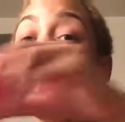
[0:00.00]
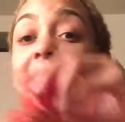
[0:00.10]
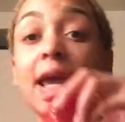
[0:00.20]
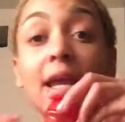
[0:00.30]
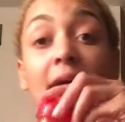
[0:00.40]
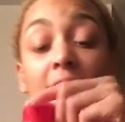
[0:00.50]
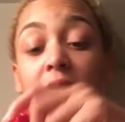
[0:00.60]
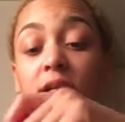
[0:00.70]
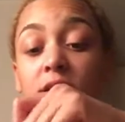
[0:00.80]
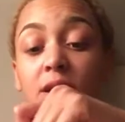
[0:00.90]
And I
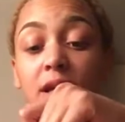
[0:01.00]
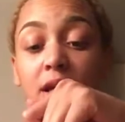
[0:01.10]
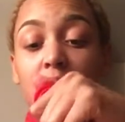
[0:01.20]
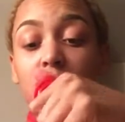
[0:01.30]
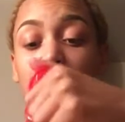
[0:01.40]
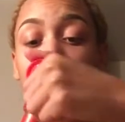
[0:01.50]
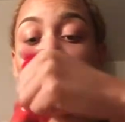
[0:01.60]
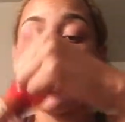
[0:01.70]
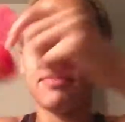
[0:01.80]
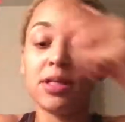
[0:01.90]
actually also
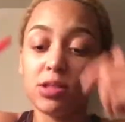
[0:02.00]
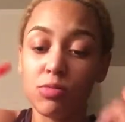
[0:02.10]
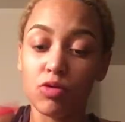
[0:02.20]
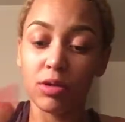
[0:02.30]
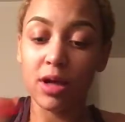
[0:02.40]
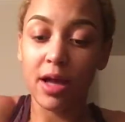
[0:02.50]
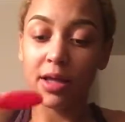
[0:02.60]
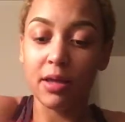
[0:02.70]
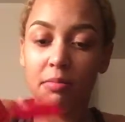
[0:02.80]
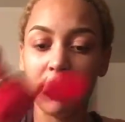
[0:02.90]
got me some more
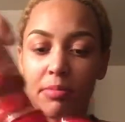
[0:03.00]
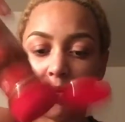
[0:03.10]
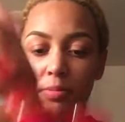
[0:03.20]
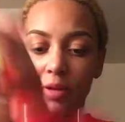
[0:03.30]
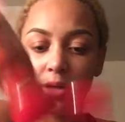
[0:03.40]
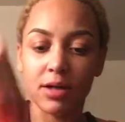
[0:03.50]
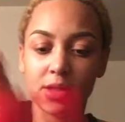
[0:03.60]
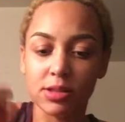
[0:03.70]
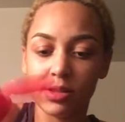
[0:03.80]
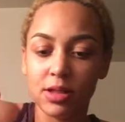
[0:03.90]
cayenne pepper,
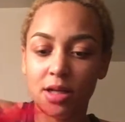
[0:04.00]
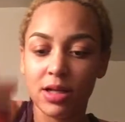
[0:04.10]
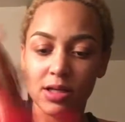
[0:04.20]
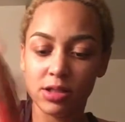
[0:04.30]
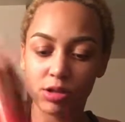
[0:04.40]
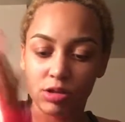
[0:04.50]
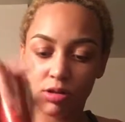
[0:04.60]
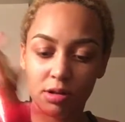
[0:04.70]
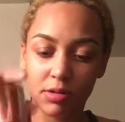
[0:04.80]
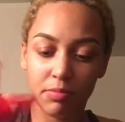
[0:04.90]
because it's
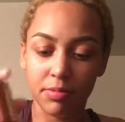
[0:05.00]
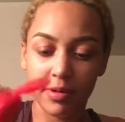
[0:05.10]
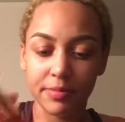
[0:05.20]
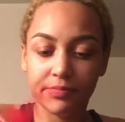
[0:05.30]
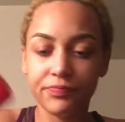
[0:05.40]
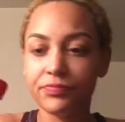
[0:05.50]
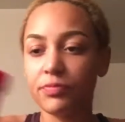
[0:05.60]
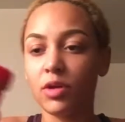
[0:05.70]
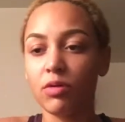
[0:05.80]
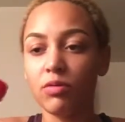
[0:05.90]
good, but
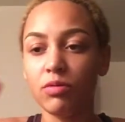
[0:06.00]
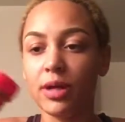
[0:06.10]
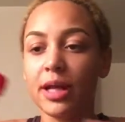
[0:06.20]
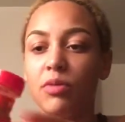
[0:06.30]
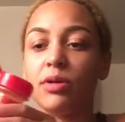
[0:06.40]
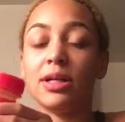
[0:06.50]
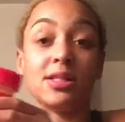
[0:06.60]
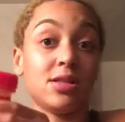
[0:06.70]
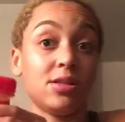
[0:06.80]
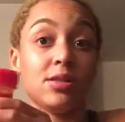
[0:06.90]
oh, I hate when it
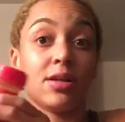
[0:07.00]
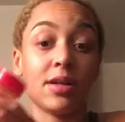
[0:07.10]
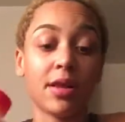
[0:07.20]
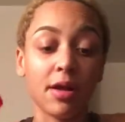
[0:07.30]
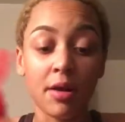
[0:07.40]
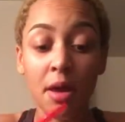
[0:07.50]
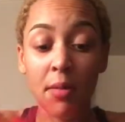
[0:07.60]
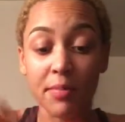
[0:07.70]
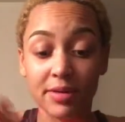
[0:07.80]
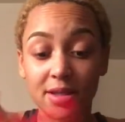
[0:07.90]
gets stuck in there.
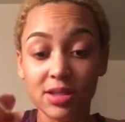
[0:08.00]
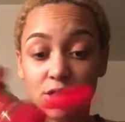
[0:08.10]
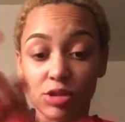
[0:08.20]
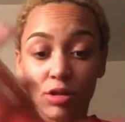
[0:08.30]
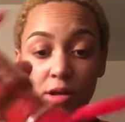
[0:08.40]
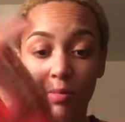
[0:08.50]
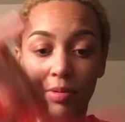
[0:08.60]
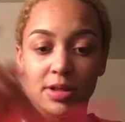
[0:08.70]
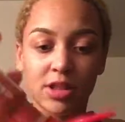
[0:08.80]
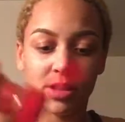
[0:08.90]
But this is good,
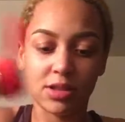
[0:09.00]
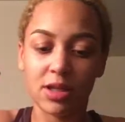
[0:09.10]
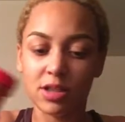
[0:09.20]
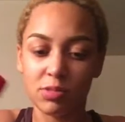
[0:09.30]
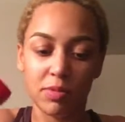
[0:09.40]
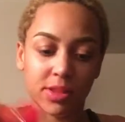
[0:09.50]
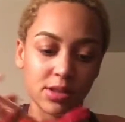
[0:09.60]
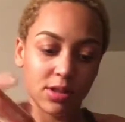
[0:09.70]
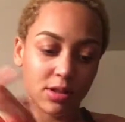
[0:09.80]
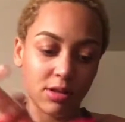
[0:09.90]
but it's just not
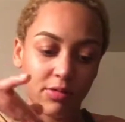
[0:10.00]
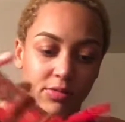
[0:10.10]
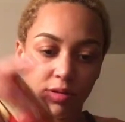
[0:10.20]
spicy enough.